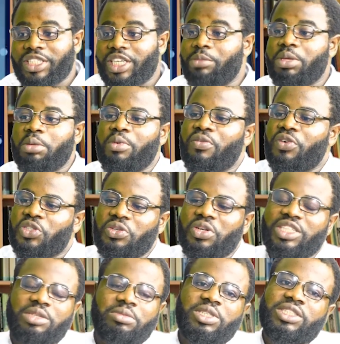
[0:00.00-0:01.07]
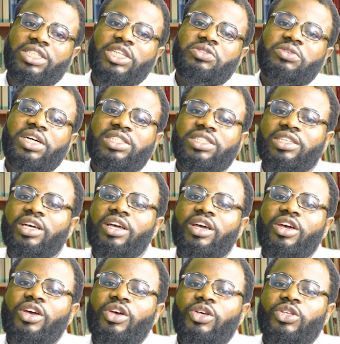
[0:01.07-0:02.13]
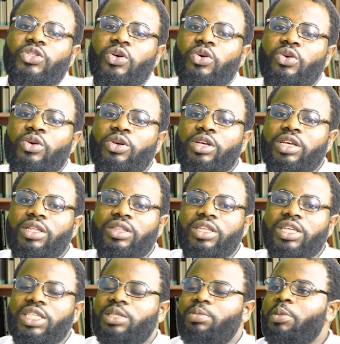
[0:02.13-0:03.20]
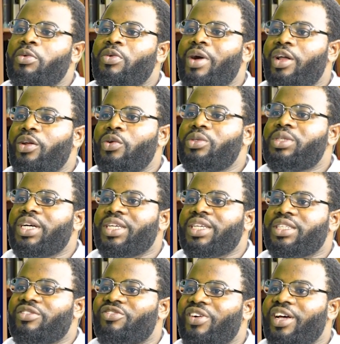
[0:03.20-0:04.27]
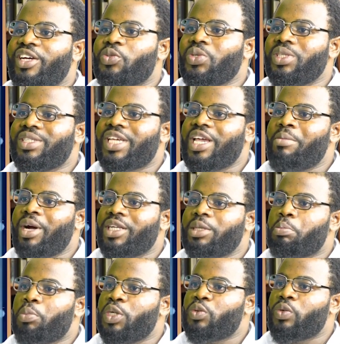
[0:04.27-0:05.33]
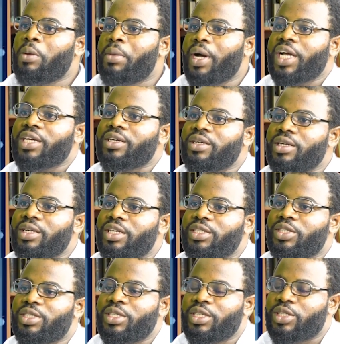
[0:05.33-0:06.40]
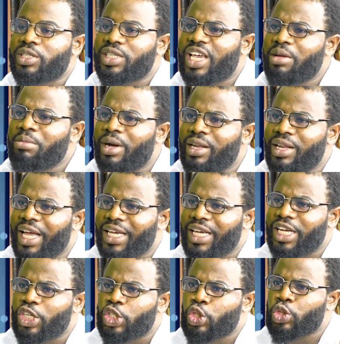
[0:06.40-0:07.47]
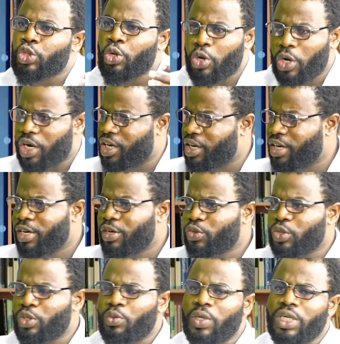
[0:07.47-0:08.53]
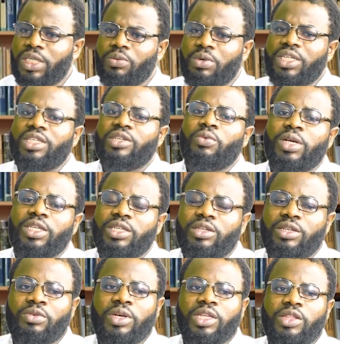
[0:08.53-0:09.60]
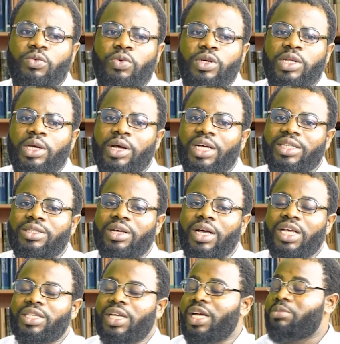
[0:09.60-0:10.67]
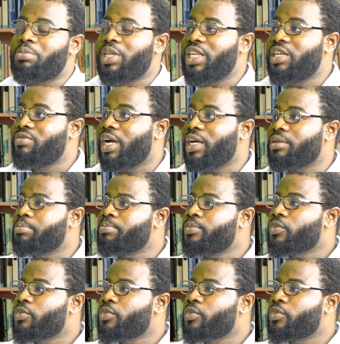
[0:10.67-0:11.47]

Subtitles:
Achebe, before Chinua Achebe started writing. So these people were looked at as a father. It came at a point whereby it came like a shock to the world when the world had believed that